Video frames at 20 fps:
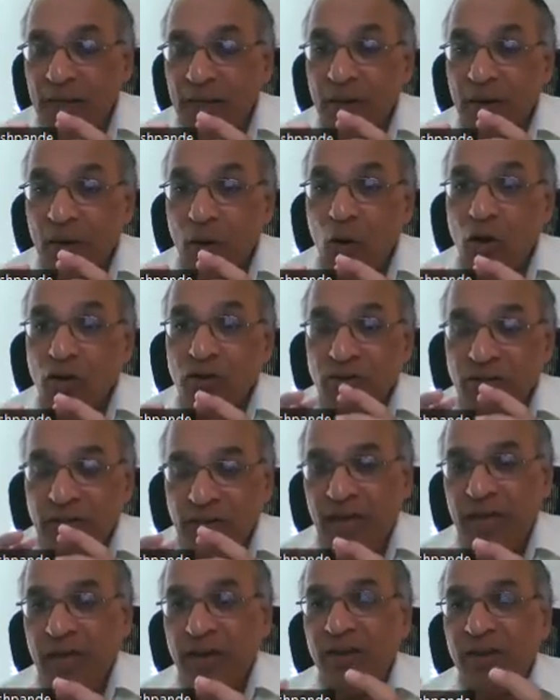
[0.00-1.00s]
because
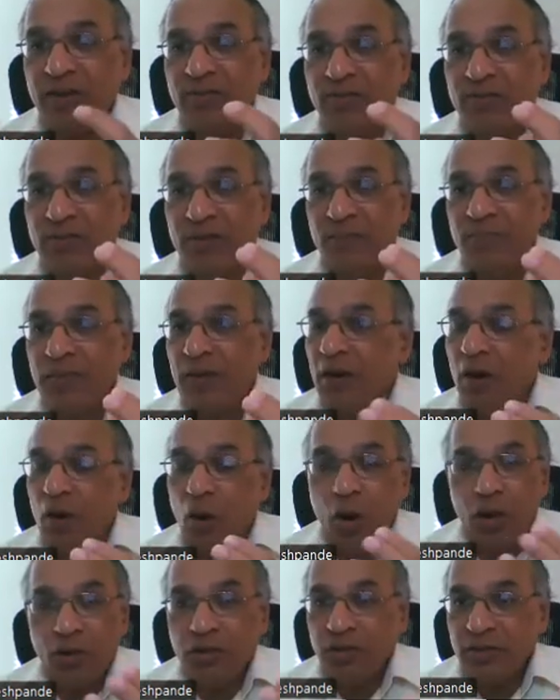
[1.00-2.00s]
there is
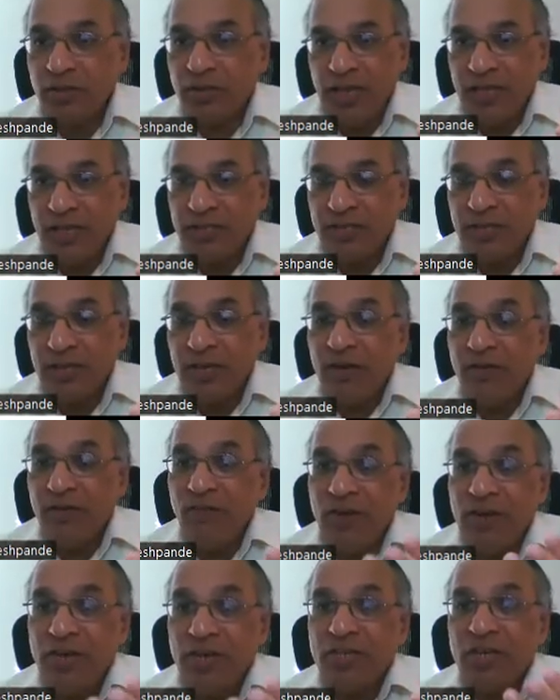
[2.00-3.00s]
all the things
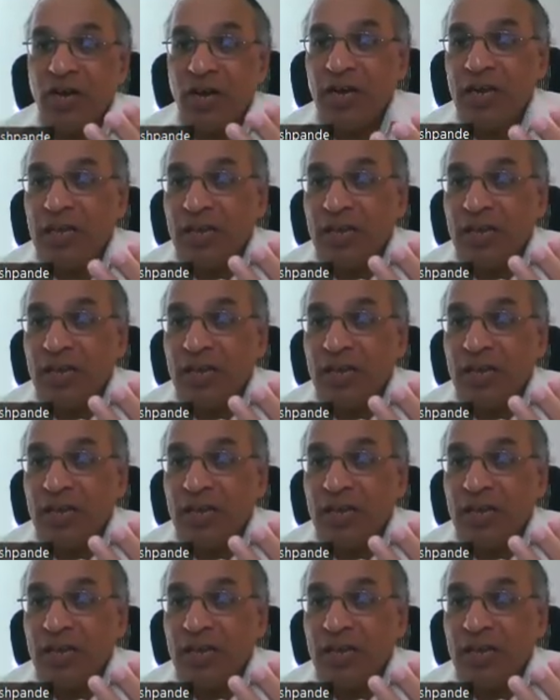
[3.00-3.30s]
which are